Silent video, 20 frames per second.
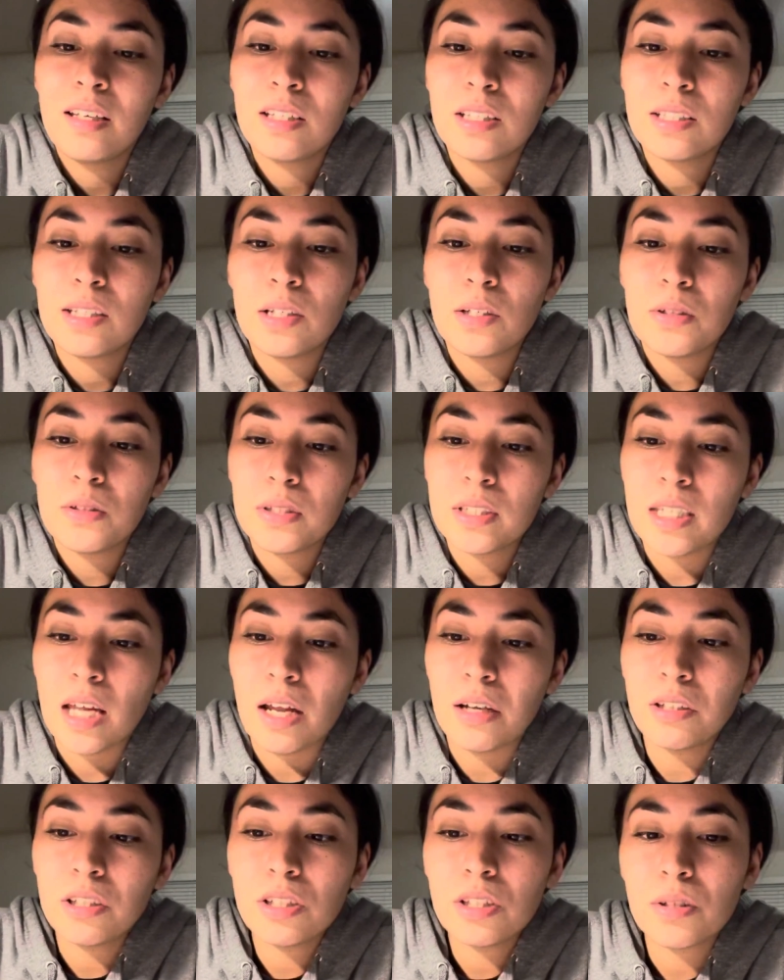So
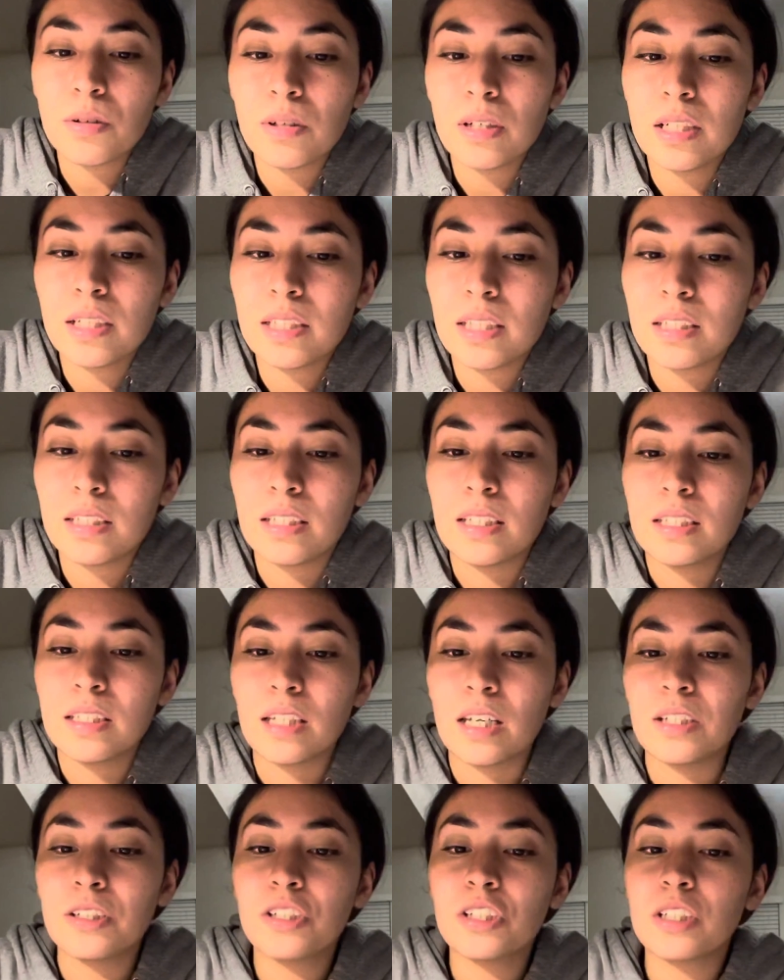standard scores is
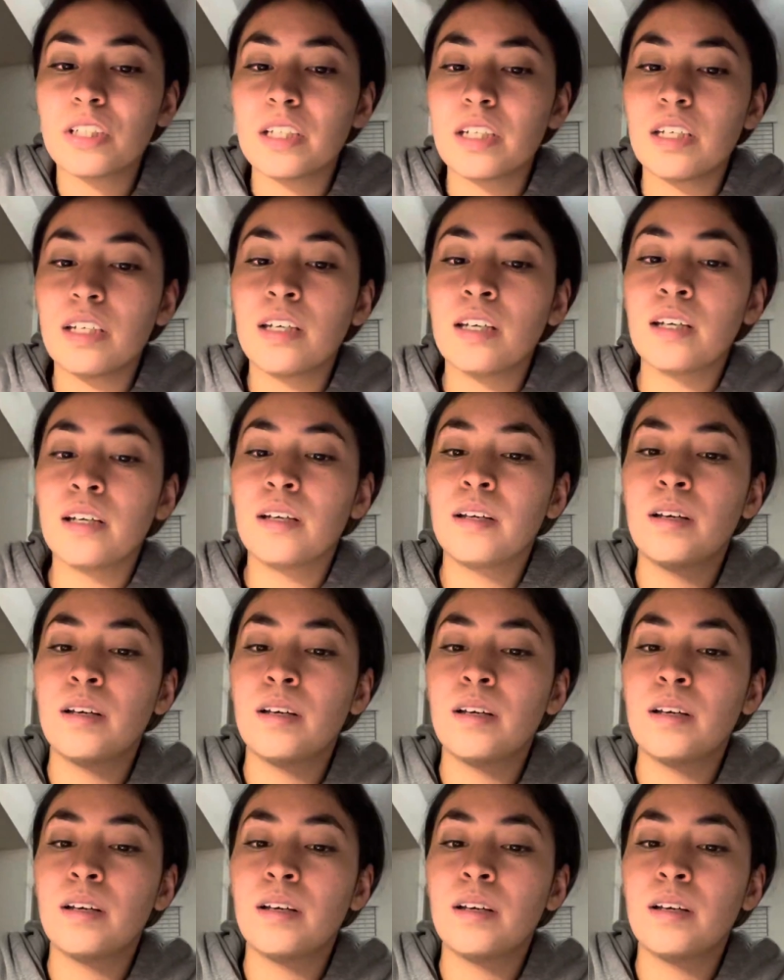essentially